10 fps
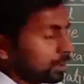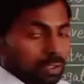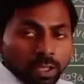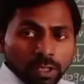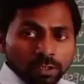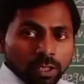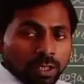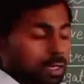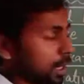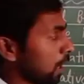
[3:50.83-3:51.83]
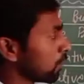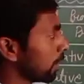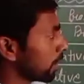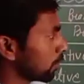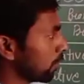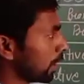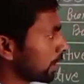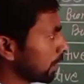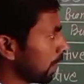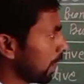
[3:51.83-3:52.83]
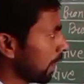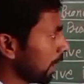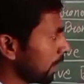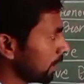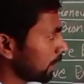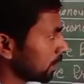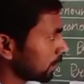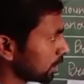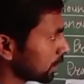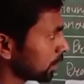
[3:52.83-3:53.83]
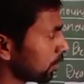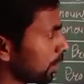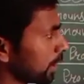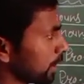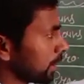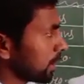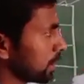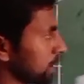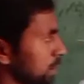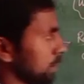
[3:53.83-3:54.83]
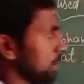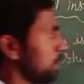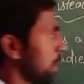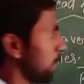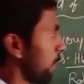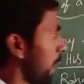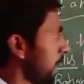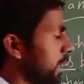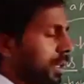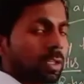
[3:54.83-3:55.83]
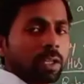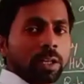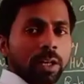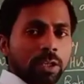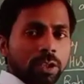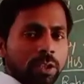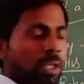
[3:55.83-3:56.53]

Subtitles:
here is the noun word Rohan, and this Rohan is you can find in the next